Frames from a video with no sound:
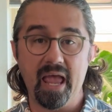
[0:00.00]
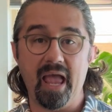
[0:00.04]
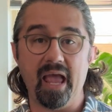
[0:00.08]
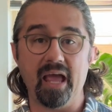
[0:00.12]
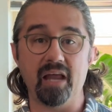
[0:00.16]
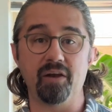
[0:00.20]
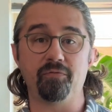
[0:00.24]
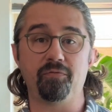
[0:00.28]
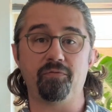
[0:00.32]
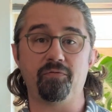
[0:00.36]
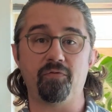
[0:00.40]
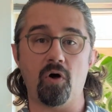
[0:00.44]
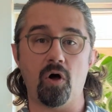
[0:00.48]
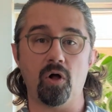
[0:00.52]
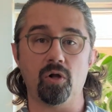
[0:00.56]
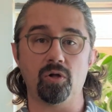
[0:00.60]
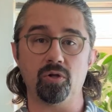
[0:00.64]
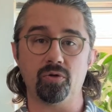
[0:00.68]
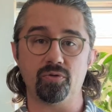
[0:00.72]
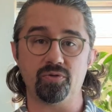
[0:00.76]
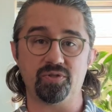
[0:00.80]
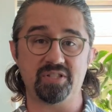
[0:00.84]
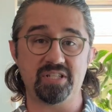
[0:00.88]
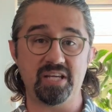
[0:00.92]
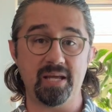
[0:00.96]
and
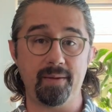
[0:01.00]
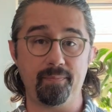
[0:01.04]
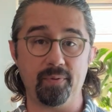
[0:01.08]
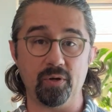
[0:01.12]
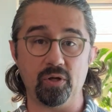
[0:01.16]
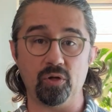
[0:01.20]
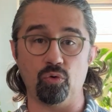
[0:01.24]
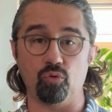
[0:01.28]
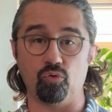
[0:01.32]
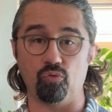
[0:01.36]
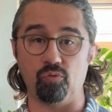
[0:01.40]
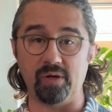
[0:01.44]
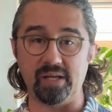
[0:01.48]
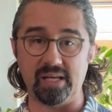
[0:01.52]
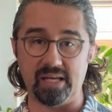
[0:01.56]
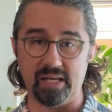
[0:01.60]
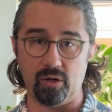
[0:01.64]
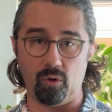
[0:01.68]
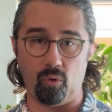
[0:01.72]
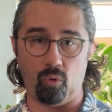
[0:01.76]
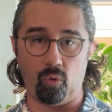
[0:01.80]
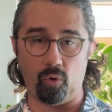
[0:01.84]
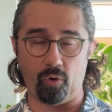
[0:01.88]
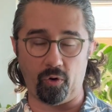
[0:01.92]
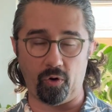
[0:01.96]
follows typical
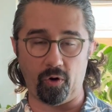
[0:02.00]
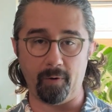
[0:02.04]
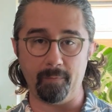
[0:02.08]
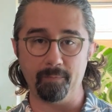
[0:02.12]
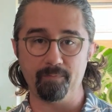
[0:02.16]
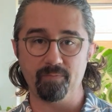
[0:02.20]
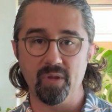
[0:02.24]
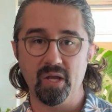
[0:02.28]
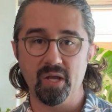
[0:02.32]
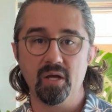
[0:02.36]
reading order.